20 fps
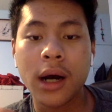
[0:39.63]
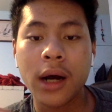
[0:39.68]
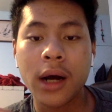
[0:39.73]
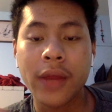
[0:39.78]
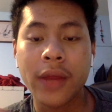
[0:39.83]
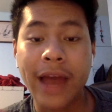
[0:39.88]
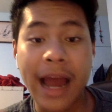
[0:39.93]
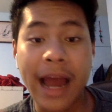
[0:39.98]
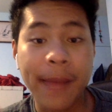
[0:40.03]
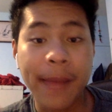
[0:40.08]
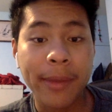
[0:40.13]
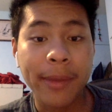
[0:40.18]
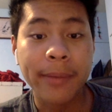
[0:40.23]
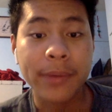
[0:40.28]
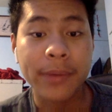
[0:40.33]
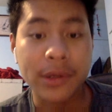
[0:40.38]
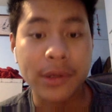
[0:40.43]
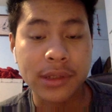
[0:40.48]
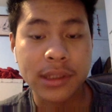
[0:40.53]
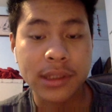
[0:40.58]
The app
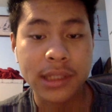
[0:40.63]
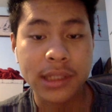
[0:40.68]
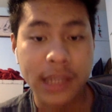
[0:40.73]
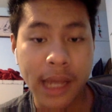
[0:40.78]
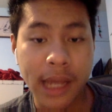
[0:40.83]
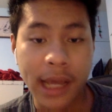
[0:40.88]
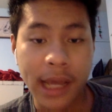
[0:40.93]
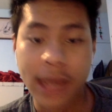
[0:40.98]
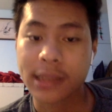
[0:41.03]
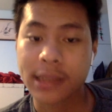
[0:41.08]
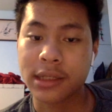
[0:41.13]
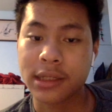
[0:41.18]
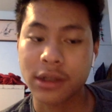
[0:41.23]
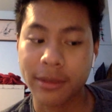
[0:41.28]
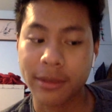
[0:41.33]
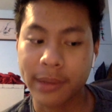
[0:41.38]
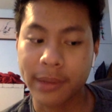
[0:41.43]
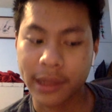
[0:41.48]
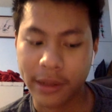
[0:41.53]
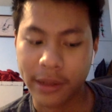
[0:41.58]
I'm using today is
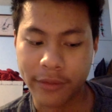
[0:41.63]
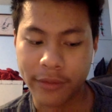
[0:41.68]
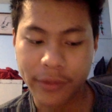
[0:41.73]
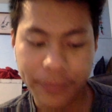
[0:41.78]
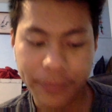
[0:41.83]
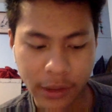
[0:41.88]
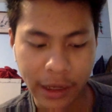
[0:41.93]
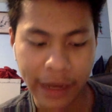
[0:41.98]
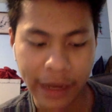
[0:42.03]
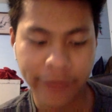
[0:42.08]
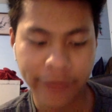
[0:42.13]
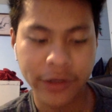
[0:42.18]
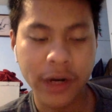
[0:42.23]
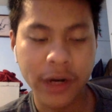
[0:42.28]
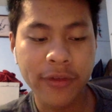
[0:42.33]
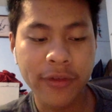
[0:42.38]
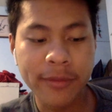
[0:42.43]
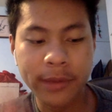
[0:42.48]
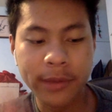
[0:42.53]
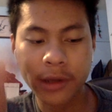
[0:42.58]
Adobe Lightroom, and if you're
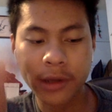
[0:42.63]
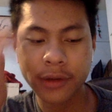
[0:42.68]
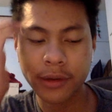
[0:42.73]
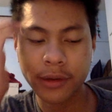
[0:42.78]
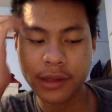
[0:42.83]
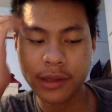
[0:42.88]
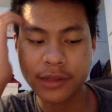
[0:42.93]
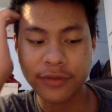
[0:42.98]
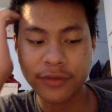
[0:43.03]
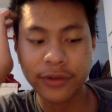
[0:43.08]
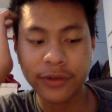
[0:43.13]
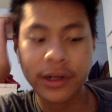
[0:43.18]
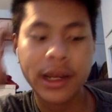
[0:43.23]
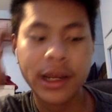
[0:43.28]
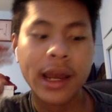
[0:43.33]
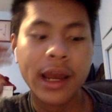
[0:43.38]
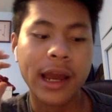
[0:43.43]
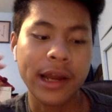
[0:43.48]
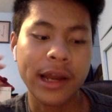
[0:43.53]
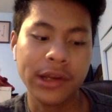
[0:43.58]
not familiar with it, it's
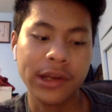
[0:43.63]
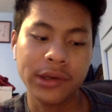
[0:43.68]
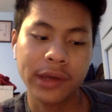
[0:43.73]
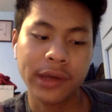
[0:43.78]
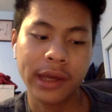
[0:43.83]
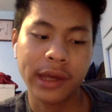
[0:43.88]
free, and